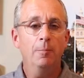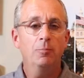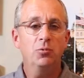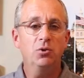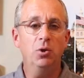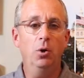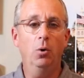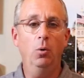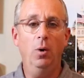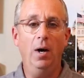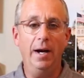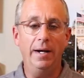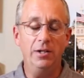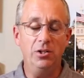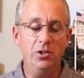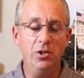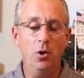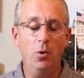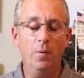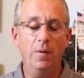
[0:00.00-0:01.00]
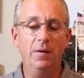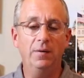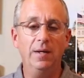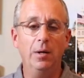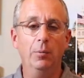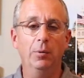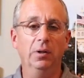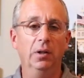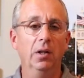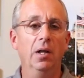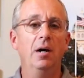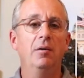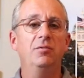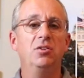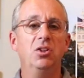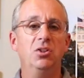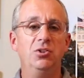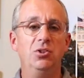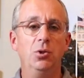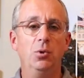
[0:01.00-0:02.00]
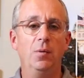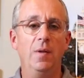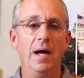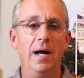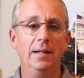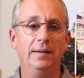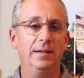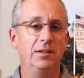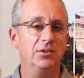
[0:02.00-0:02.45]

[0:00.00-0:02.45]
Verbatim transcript: So I know that they would love to do that.